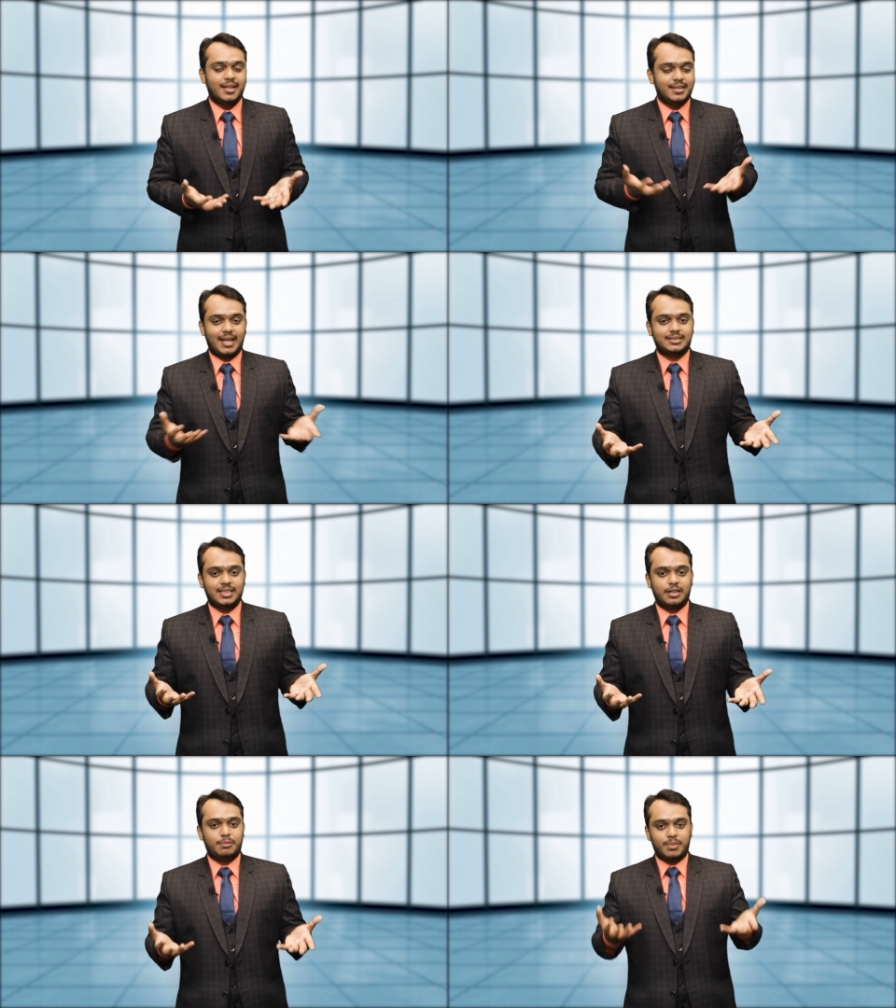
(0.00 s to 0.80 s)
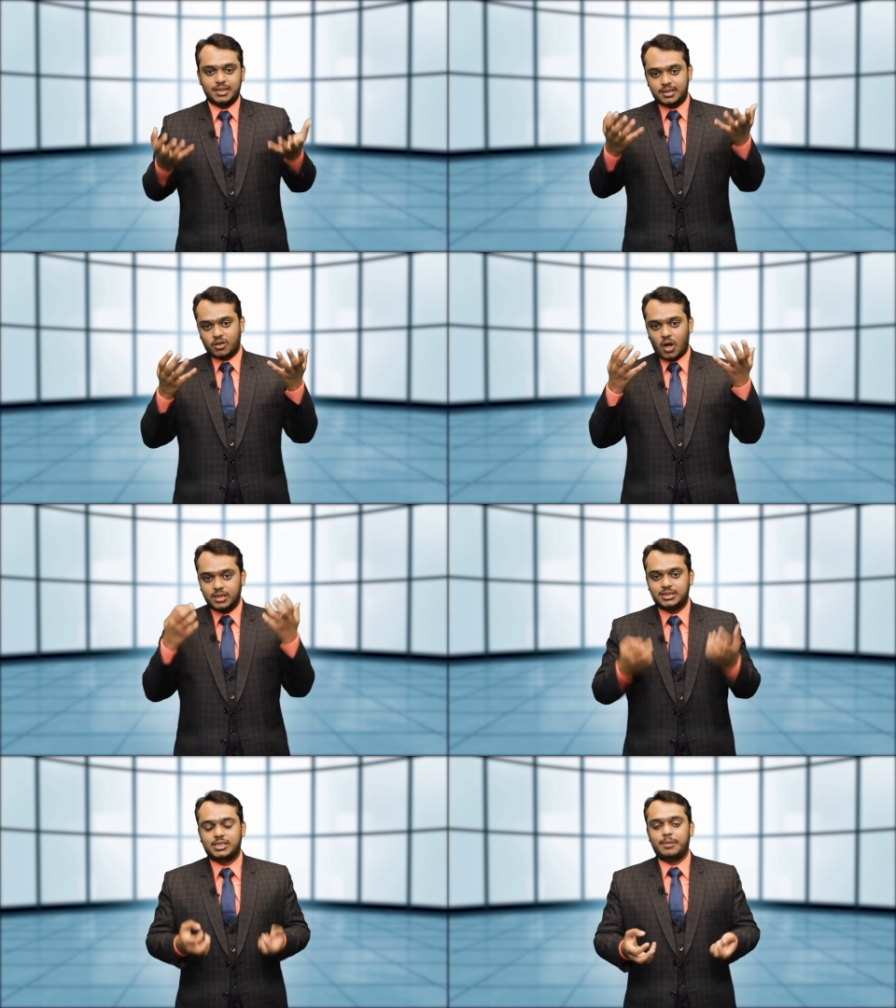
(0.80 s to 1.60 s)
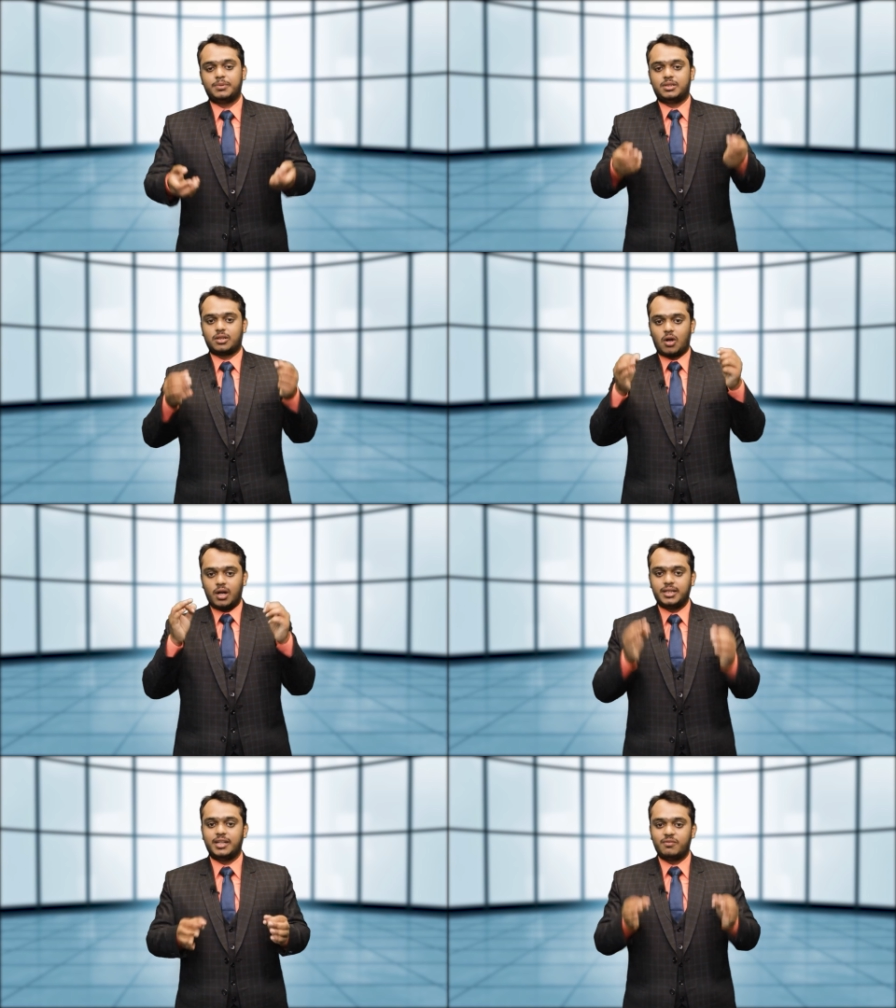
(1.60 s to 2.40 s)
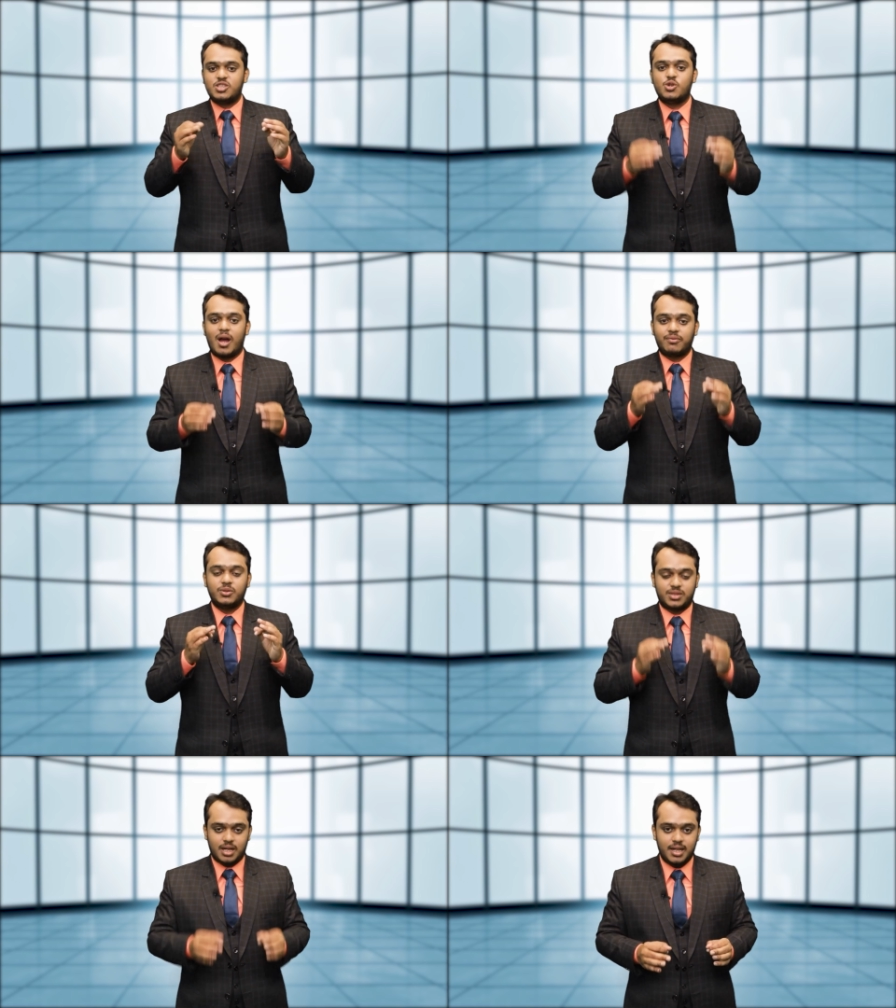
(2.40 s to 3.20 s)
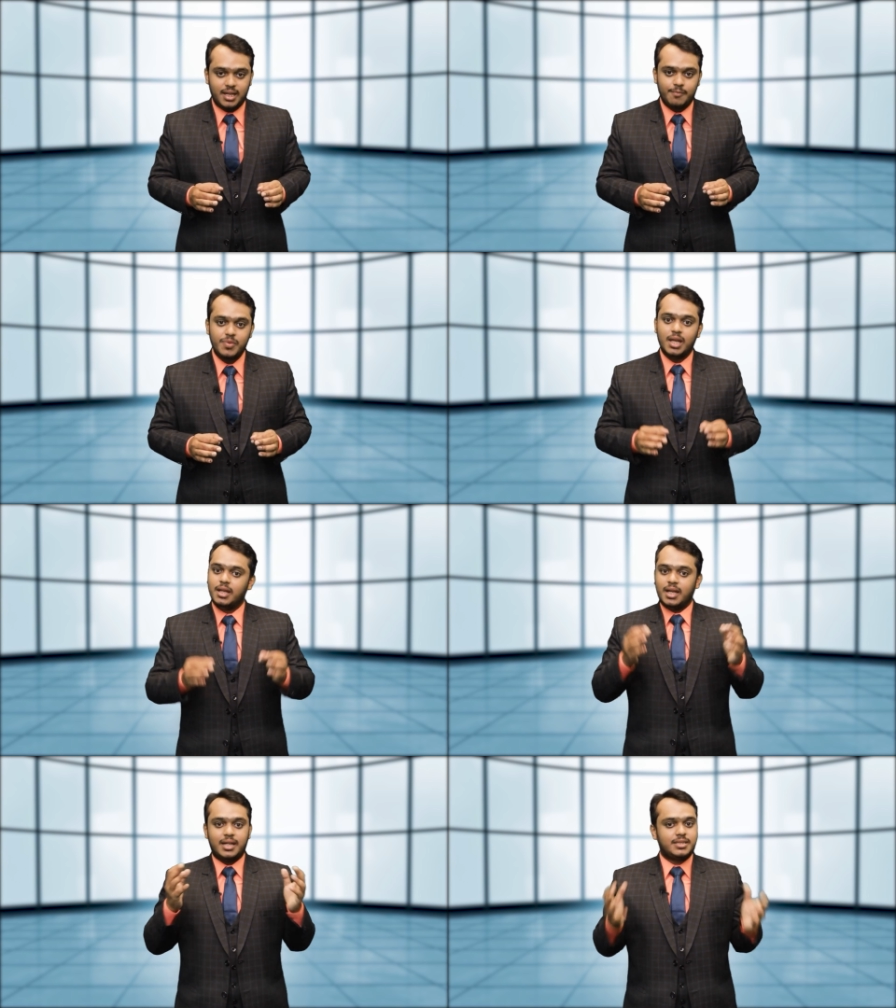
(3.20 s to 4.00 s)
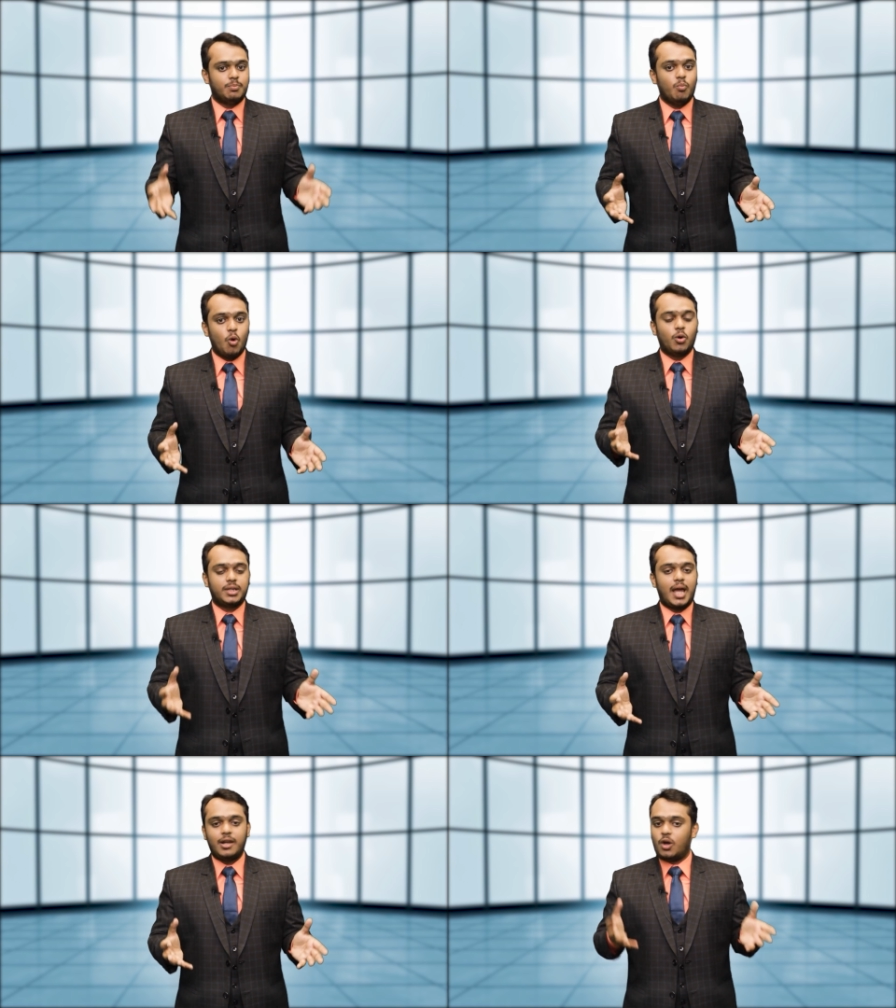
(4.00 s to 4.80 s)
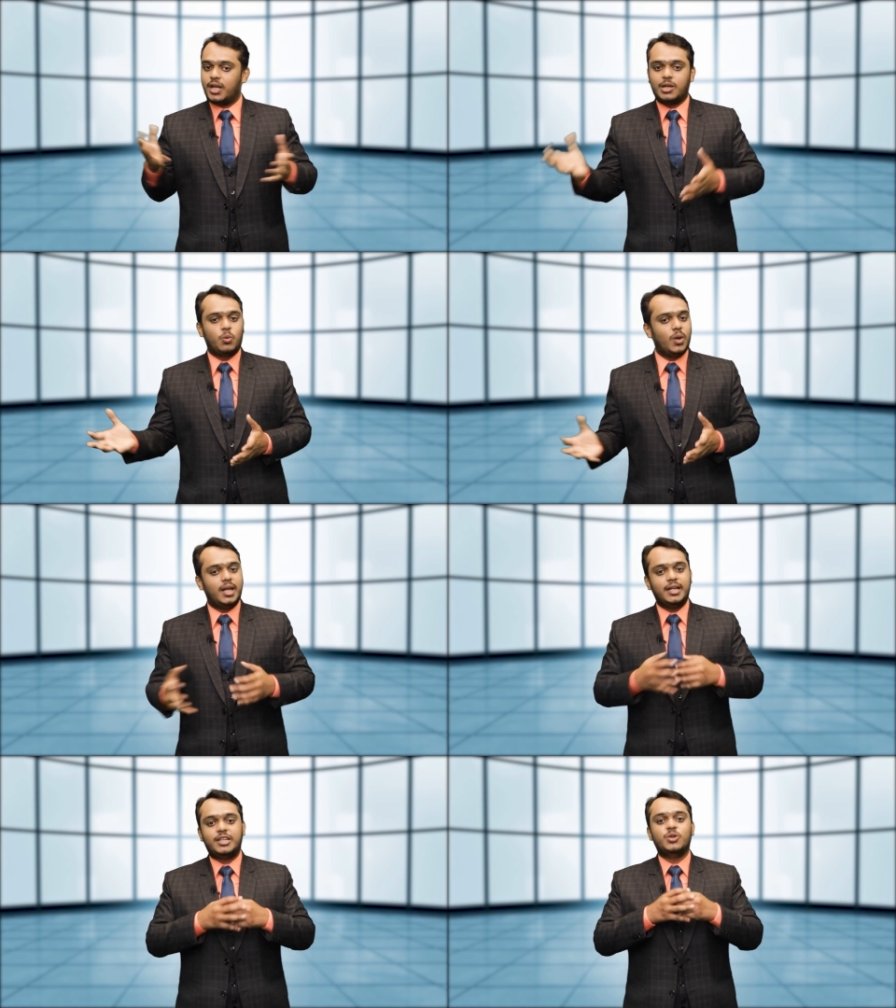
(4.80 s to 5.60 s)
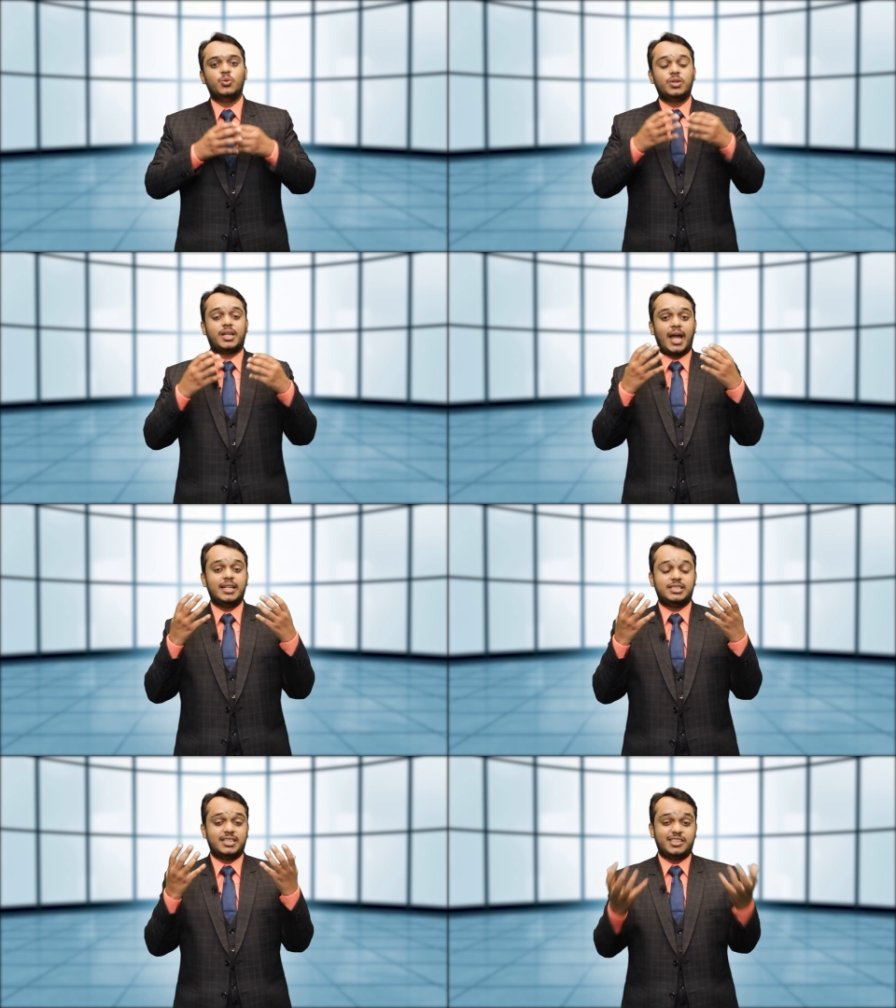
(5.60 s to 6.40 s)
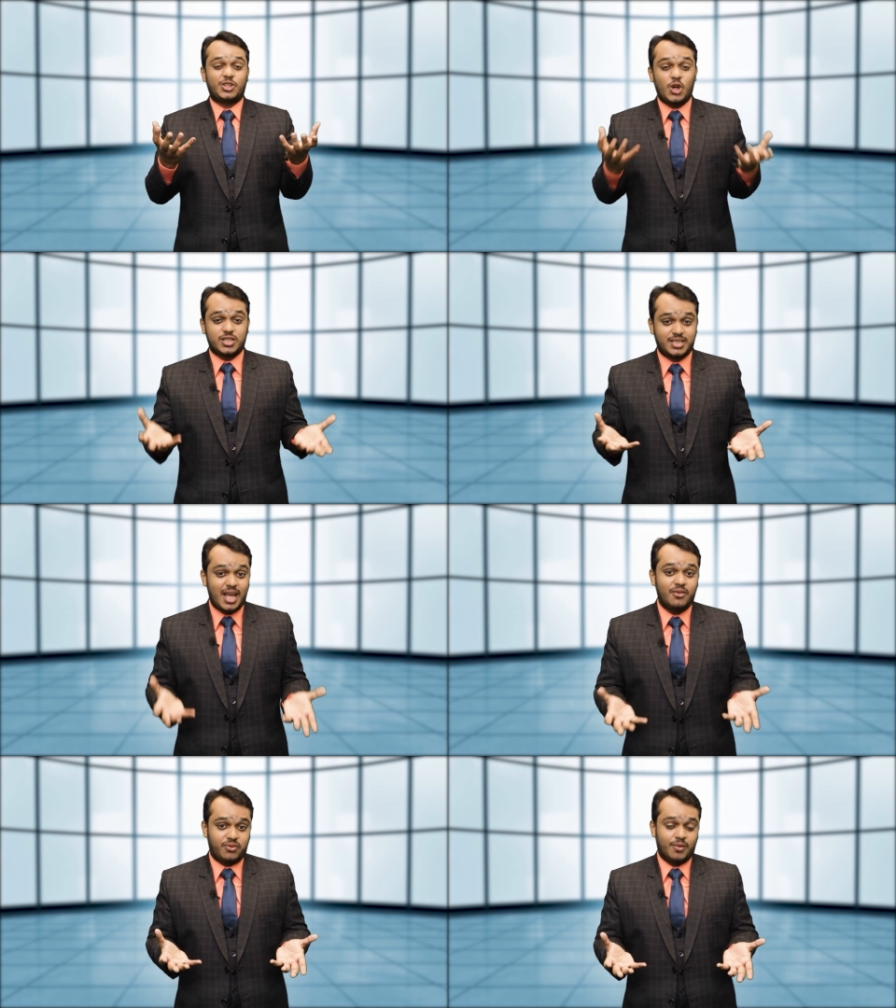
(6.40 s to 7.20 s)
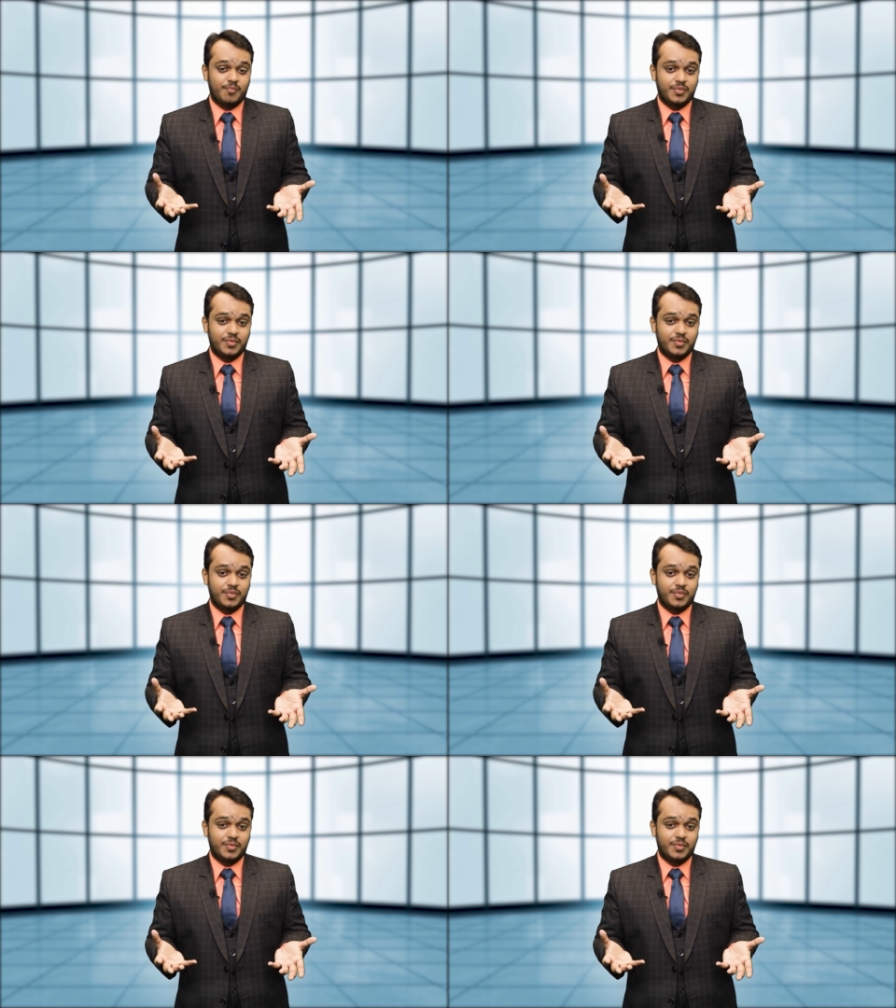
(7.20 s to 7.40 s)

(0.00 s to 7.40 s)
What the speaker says: That's it. But the concept, the content which you have to study, it is more than or equivalent. You can judge it yourself.